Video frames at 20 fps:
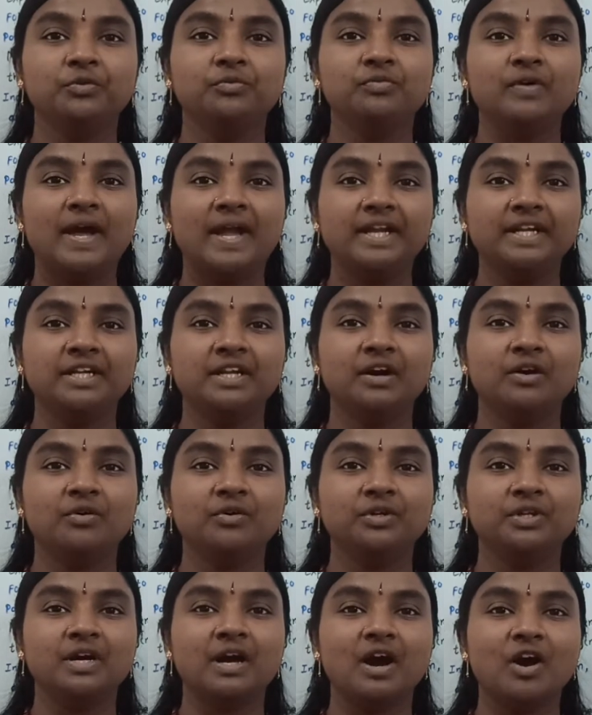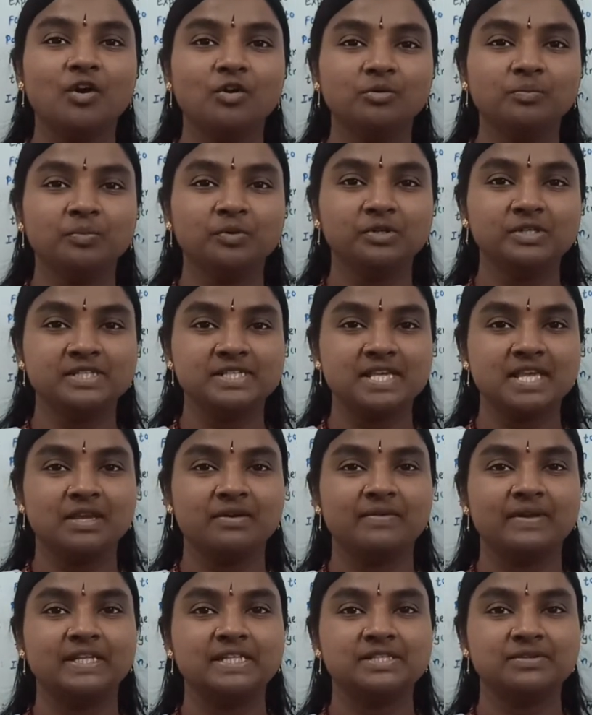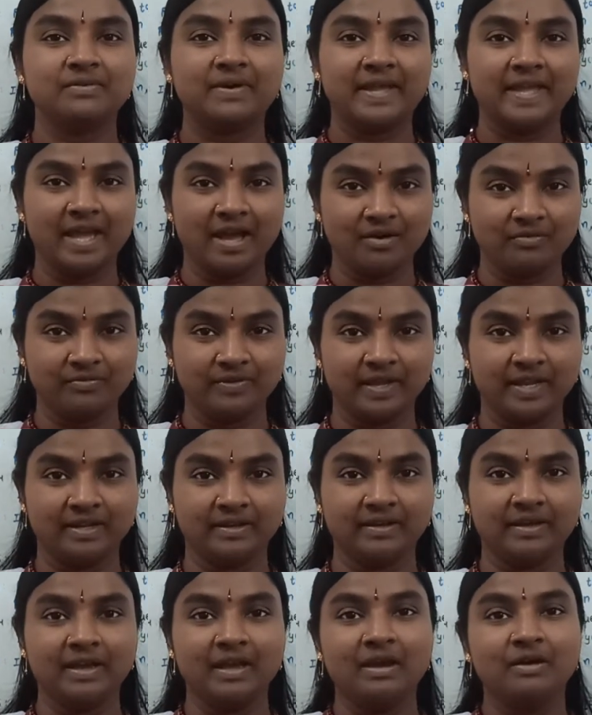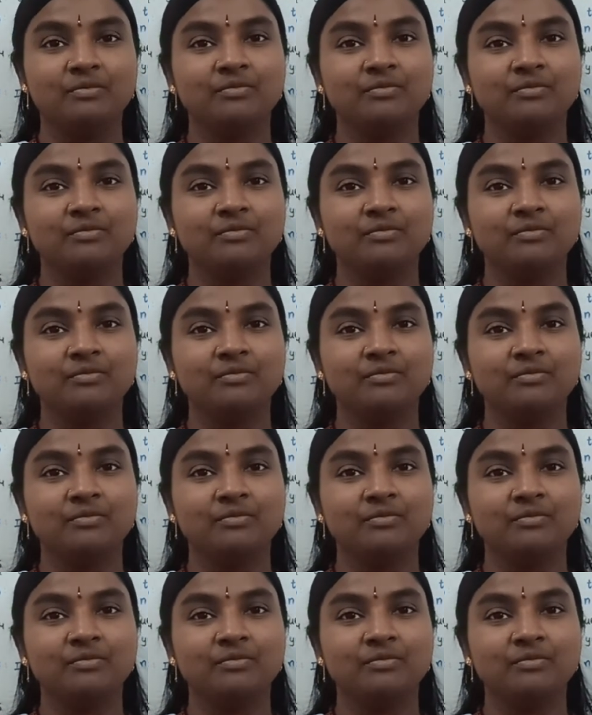find out output sequence y of n